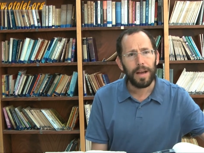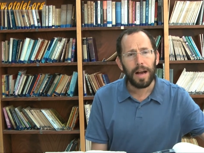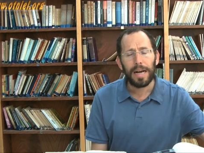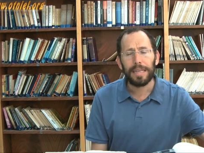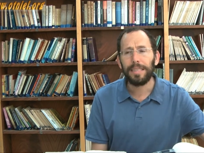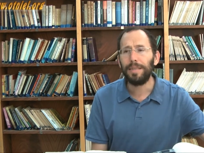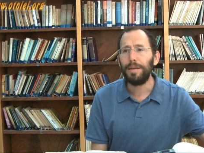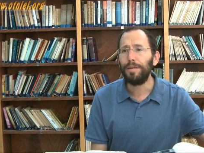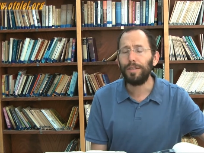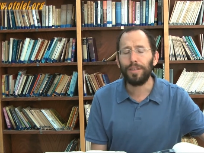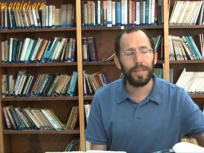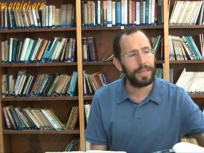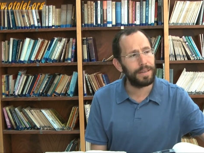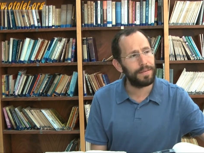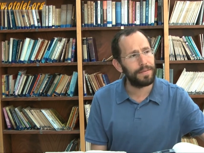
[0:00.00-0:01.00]

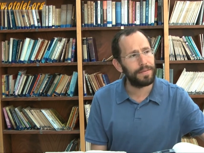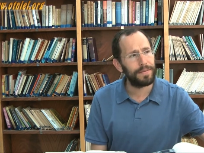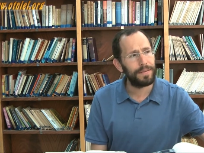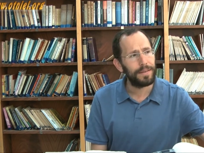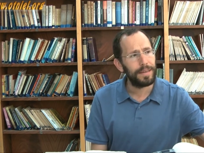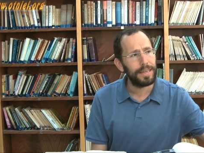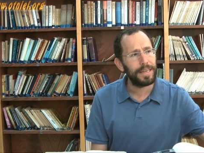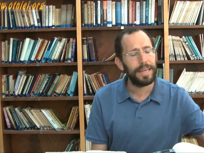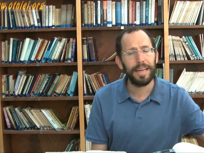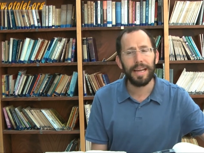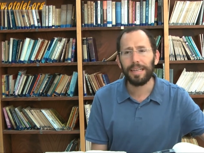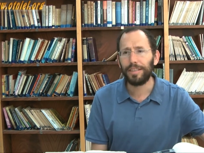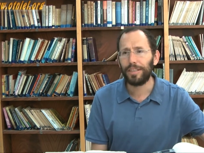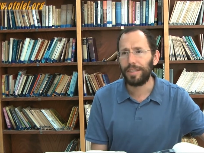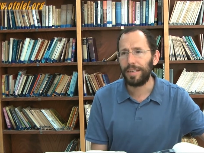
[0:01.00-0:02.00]
associative
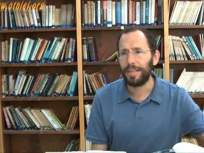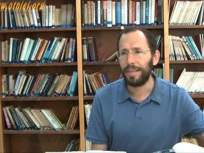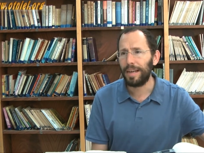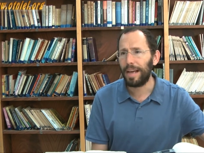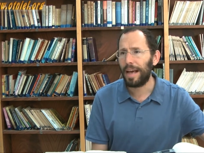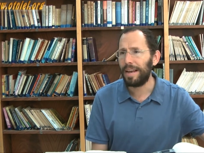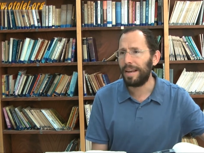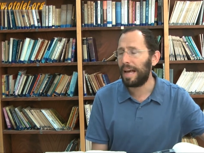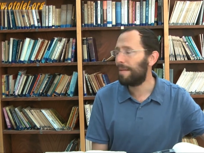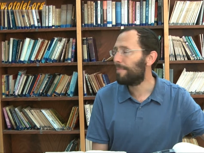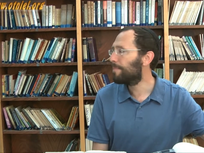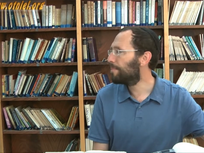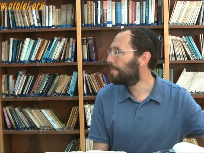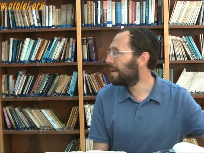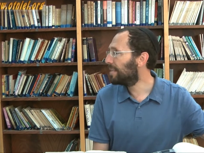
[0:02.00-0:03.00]
connection and not
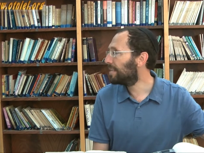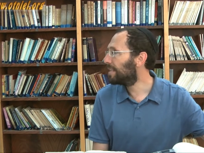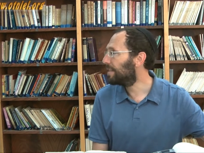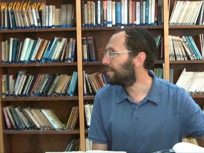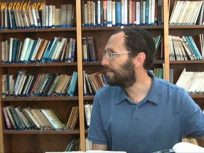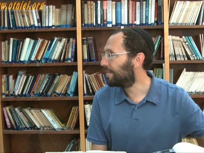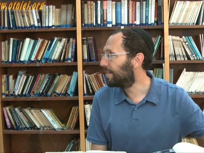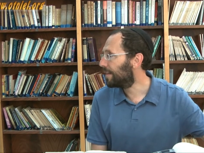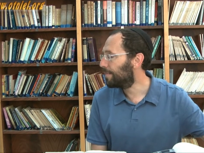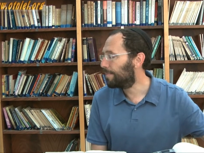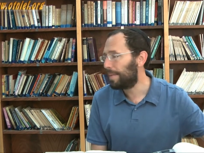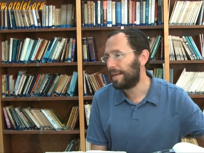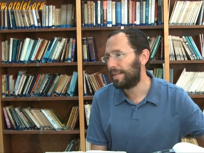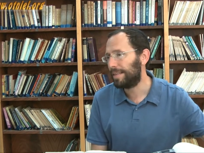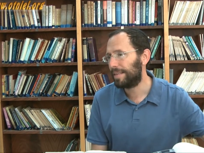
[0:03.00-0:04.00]
based
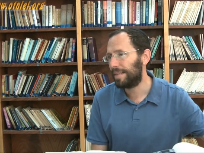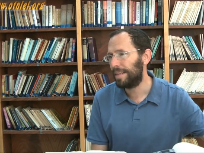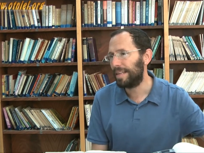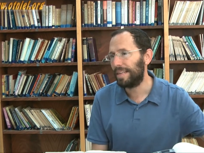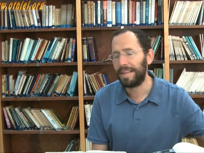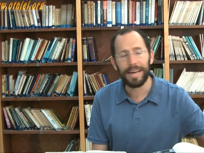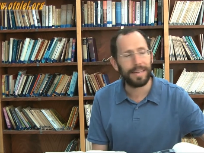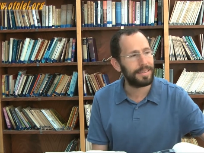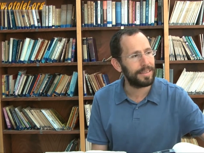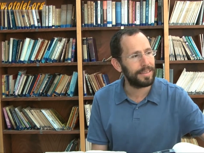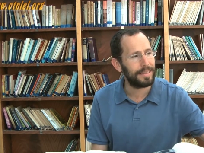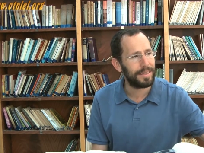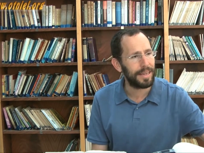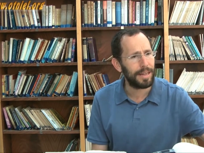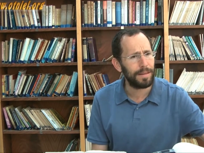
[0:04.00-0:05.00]
in the text
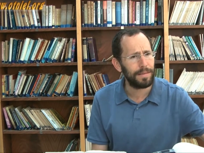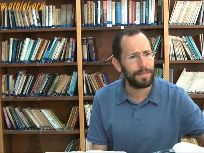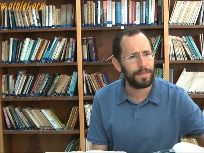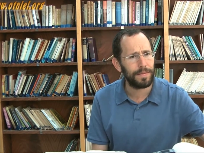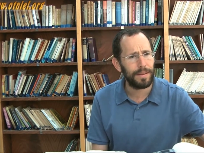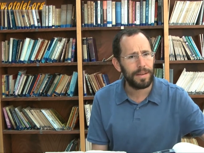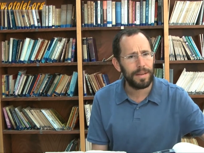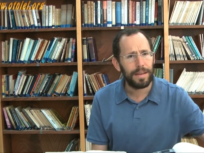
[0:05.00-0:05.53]
itself,